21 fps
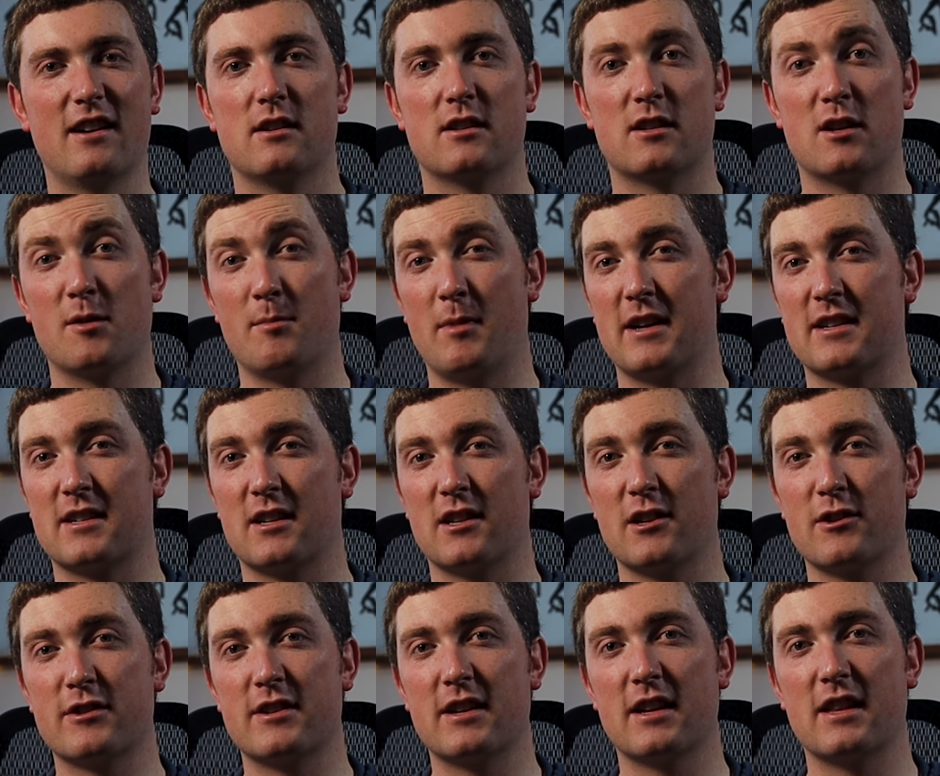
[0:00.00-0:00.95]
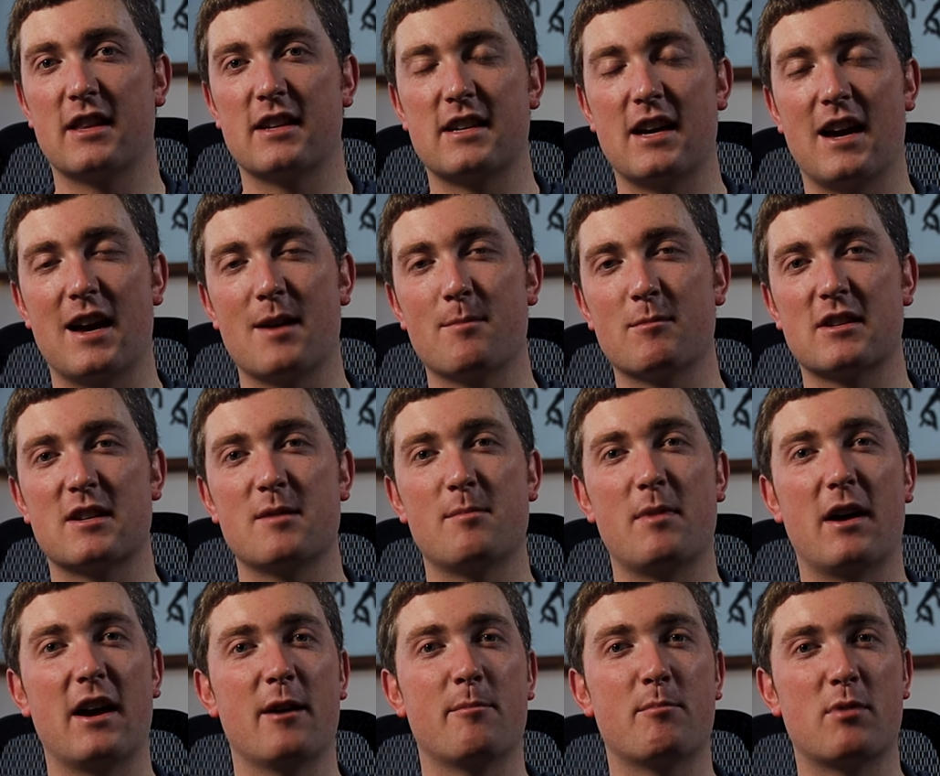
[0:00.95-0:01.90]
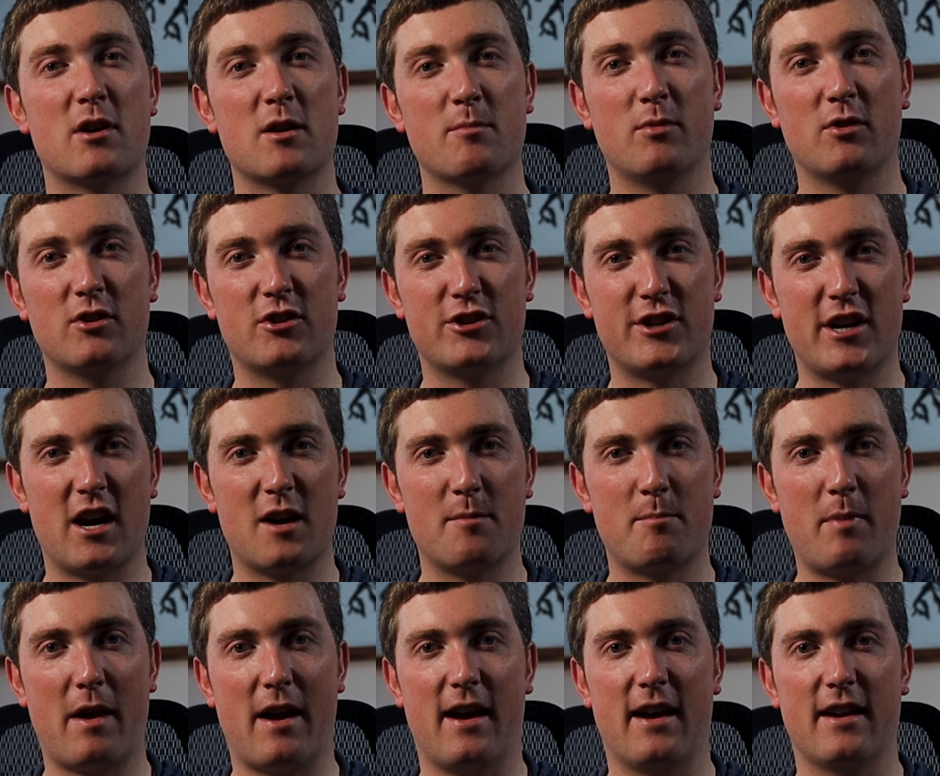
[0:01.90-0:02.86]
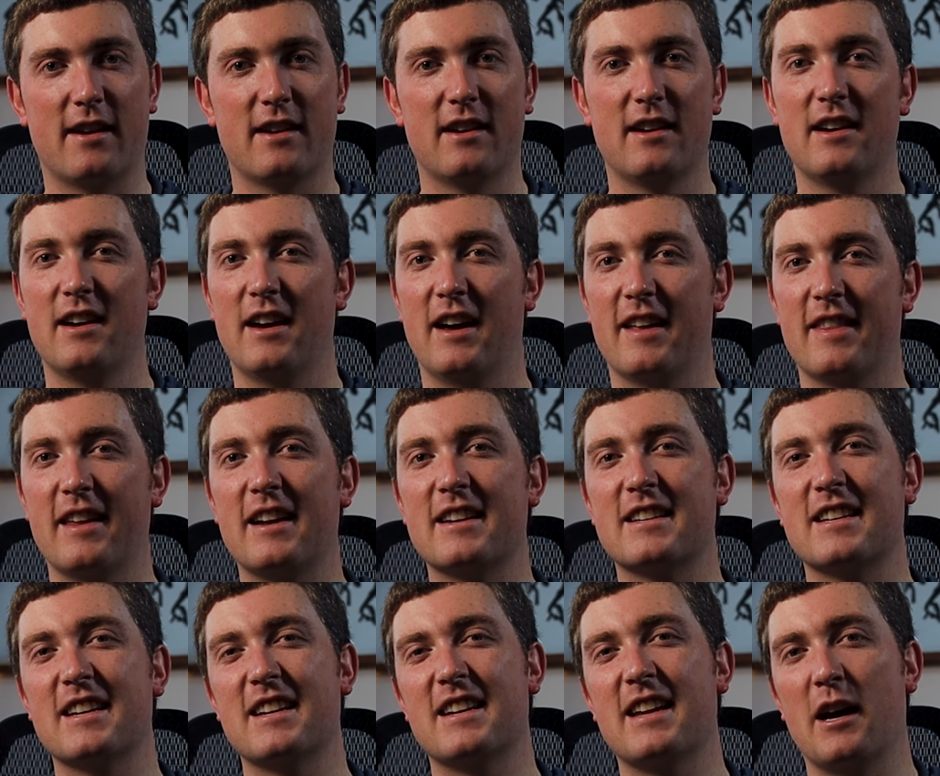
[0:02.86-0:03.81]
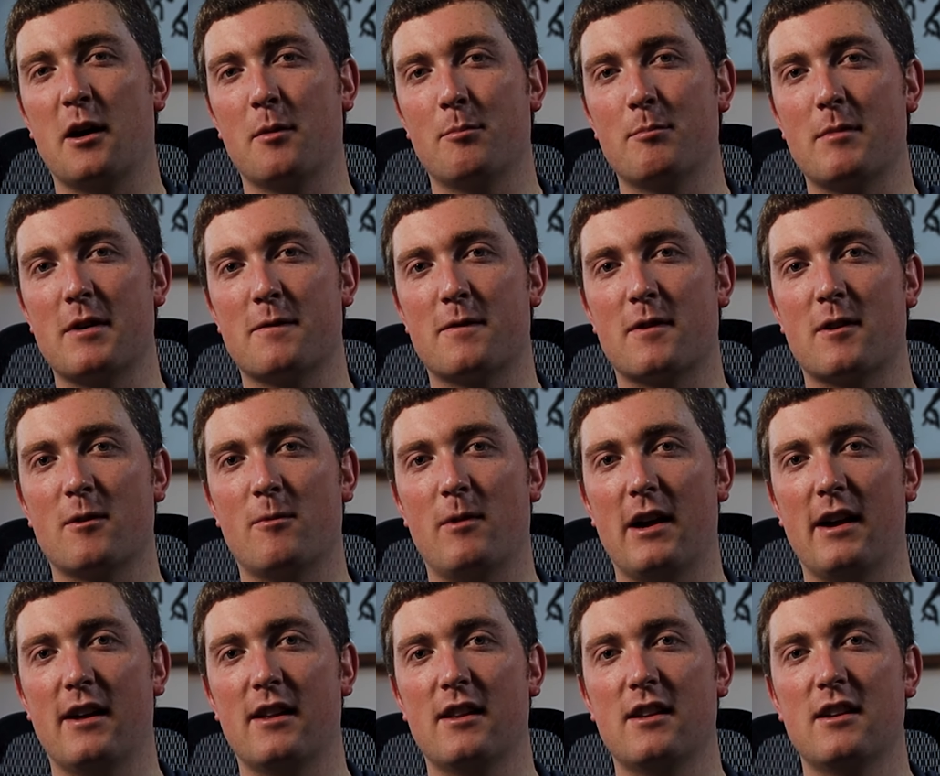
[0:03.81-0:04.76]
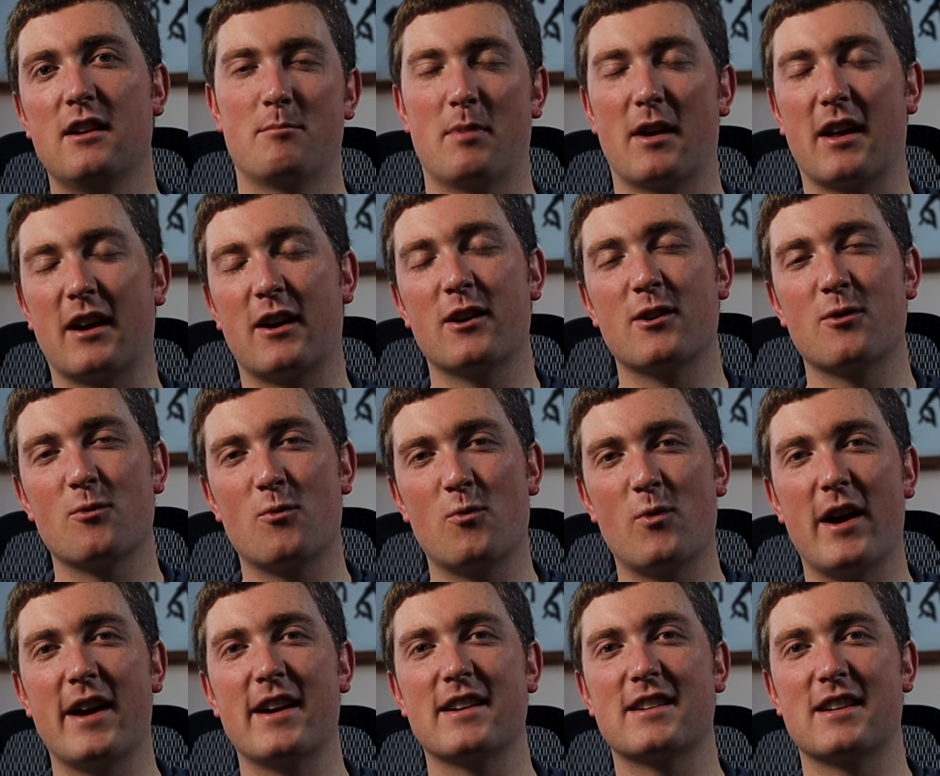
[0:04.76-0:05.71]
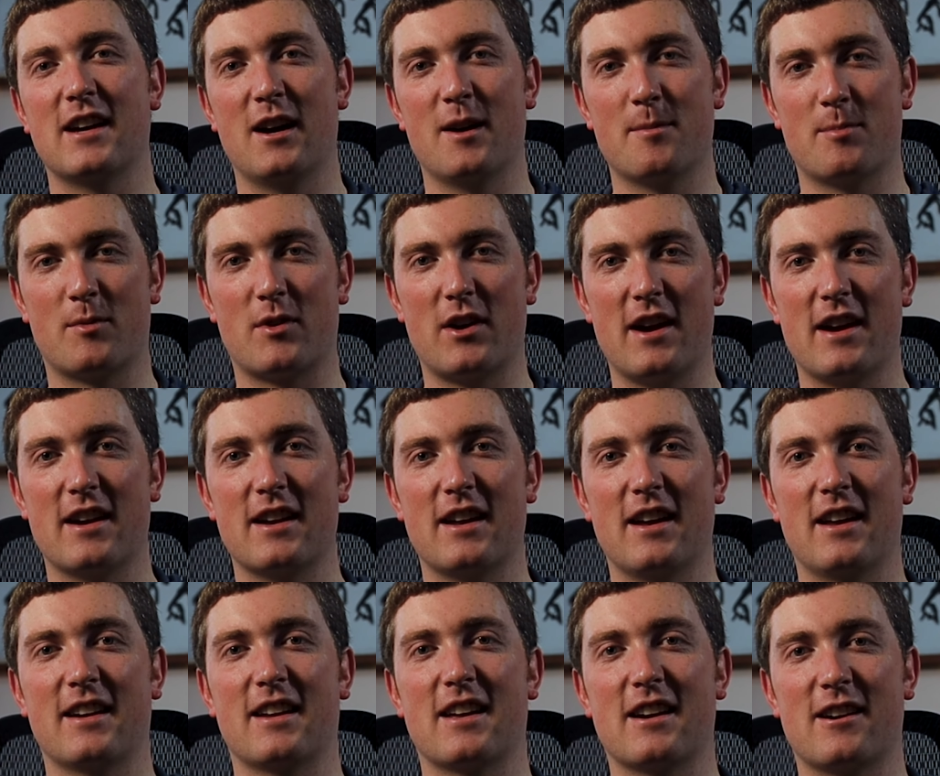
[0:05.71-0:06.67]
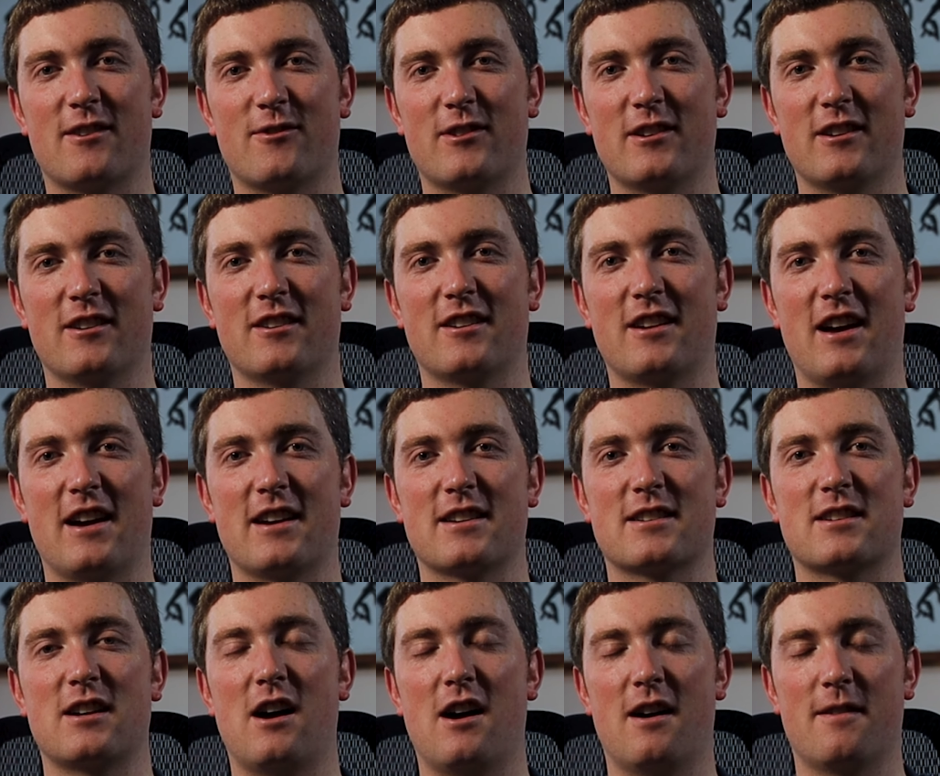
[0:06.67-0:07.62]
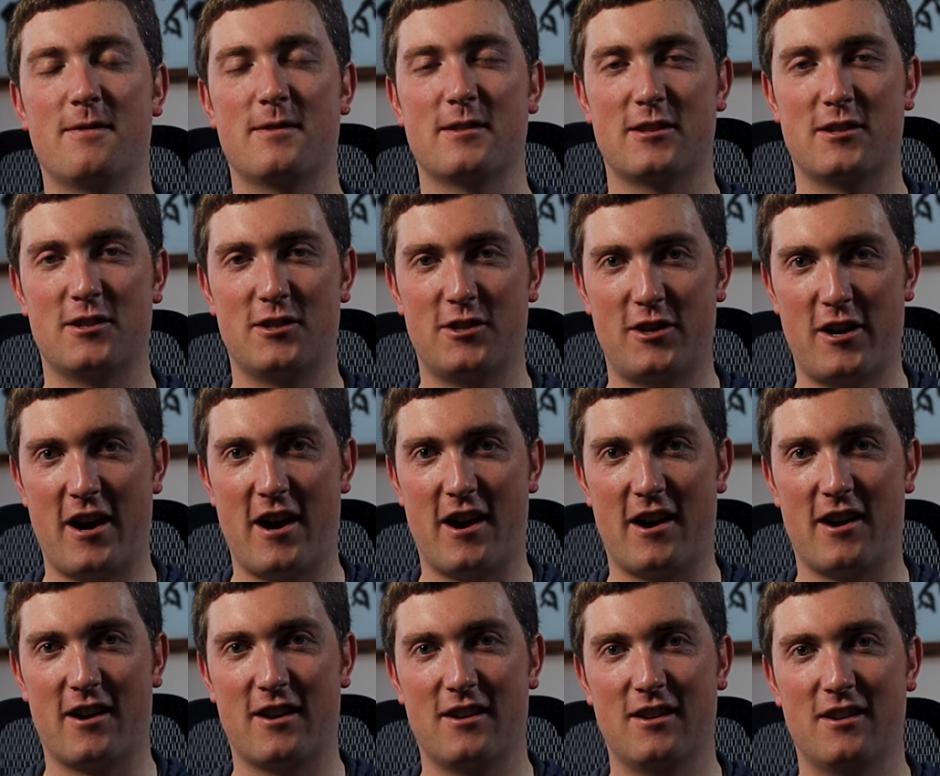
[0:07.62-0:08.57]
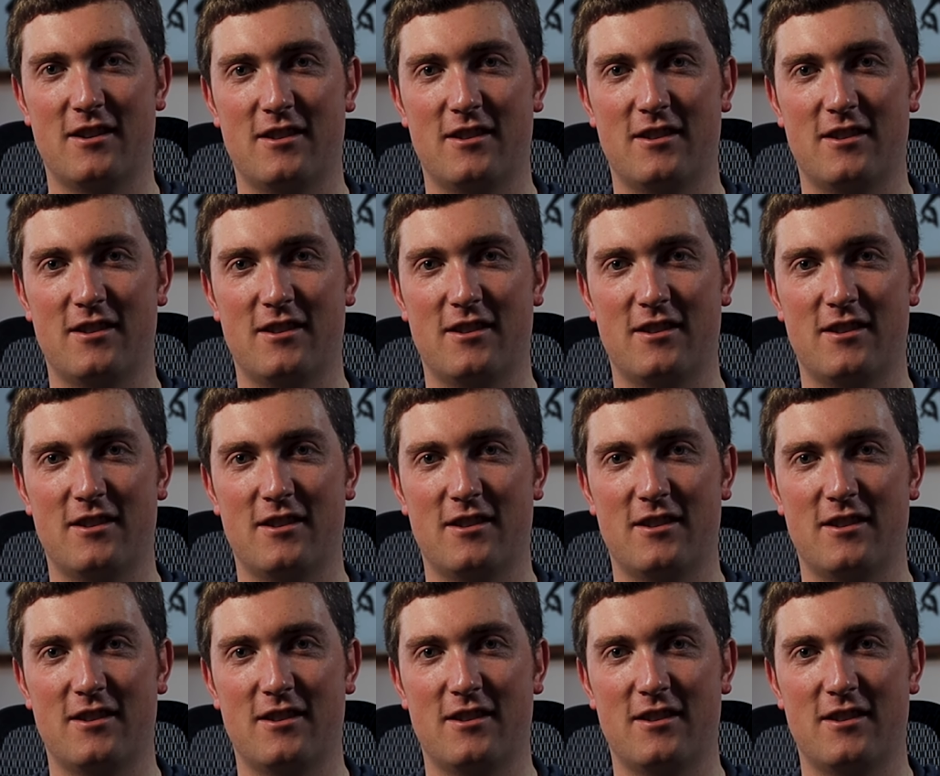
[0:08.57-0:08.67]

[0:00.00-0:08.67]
So my solution at the time was to buy a purple chair pad, and that did help me for a while, but I couldn't wait to upgrade and get a real nice office chair.